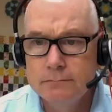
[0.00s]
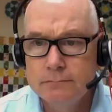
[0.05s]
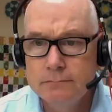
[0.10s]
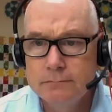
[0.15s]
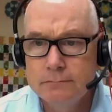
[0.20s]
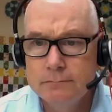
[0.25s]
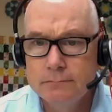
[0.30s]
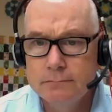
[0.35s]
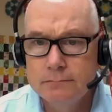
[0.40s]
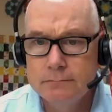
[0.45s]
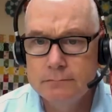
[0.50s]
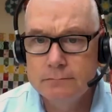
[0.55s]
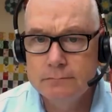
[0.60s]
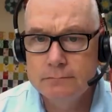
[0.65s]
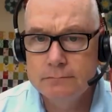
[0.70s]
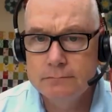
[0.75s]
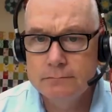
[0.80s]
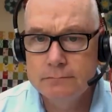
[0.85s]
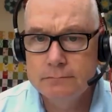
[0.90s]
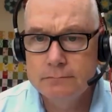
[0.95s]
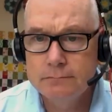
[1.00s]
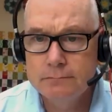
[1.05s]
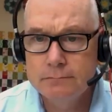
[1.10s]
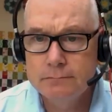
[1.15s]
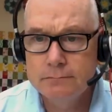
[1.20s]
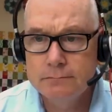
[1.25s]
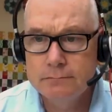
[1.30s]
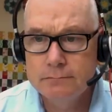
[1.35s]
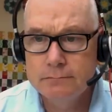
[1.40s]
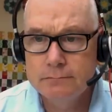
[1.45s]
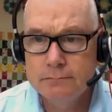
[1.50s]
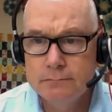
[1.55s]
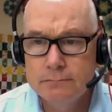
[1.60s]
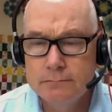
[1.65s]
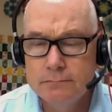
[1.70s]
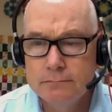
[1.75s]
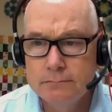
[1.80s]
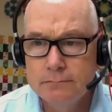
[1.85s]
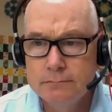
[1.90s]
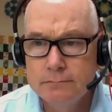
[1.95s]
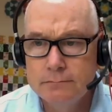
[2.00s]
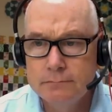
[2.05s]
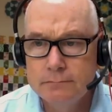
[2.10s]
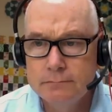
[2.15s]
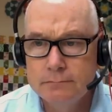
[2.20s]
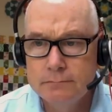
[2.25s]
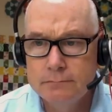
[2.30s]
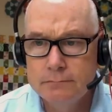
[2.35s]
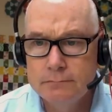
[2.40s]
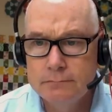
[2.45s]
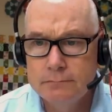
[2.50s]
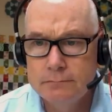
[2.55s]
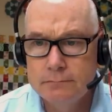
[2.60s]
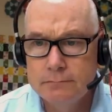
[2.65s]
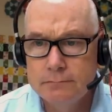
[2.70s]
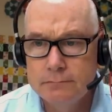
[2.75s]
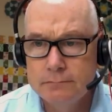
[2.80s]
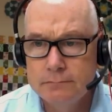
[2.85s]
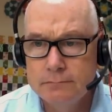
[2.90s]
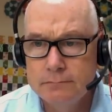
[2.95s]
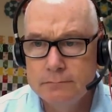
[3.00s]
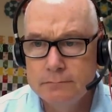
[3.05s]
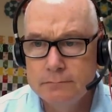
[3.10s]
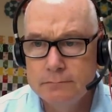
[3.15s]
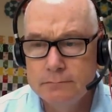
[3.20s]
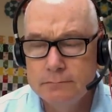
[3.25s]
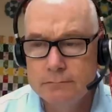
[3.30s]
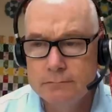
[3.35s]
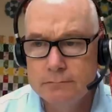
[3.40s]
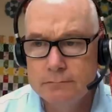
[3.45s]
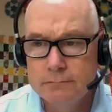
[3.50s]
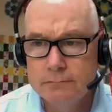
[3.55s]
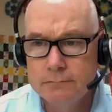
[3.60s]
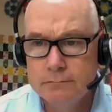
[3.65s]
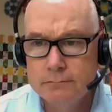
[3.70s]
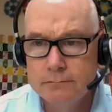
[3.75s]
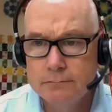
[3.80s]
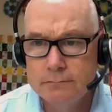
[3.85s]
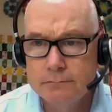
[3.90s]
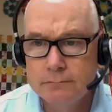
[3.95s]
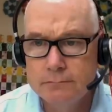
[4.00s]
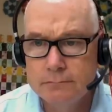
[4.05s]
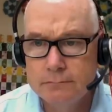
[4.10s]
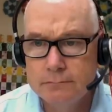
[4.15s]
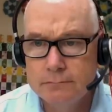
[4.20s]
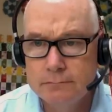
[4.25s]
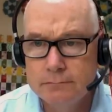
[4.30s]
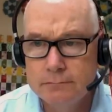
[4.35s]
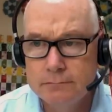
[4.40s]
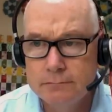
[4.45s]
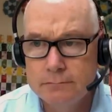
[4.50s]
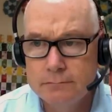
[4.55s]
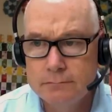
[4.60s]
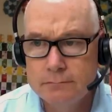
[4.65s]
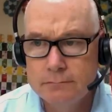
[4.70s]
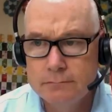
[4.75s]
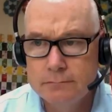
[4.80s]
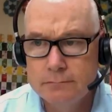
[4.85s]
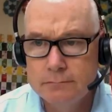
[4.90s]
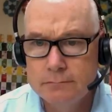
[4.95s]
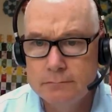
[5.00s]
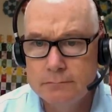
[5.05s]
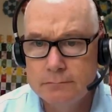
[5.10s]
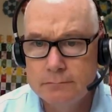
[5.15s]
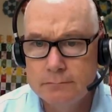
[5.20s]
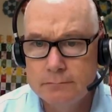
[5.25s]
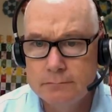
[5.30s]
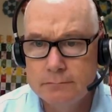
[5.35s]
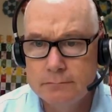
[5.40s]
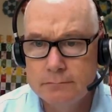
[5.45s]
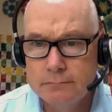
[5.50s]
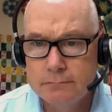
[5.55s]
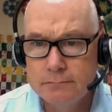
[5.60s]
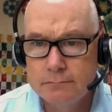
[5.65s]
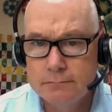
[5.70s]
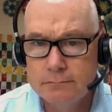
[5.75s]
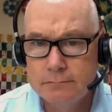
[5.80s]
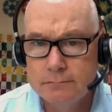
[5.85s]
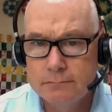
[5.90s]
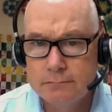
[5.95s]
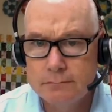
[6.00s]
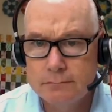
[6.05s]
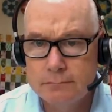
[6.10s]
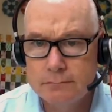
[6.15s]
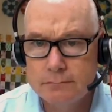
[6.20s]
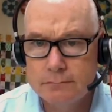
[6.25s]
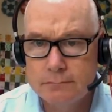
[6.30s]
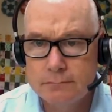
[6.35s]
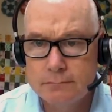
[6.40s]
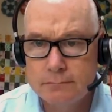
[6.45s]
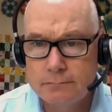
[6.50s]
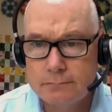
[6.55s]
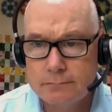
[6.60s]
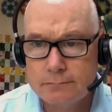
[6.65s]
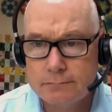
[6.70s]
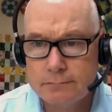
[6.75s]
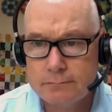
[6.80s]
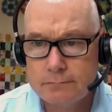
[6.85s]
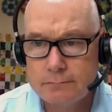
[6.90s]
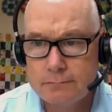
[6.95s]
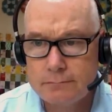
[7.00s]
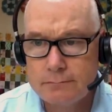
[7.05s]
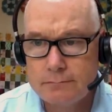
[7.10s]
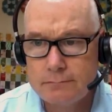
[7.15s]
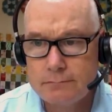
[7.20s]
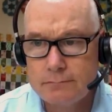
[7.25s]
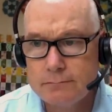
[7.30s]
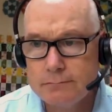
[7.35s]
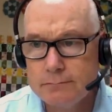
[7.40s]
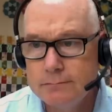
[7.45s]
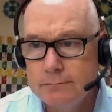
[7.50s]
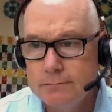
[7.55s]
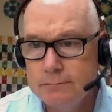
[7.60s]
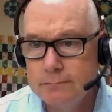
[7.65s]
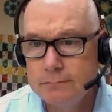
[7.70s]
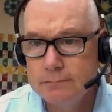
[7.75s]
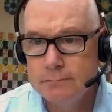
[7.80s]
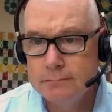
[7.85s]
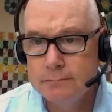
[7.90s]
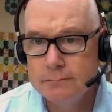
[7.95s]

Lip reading: The person shown says nothing.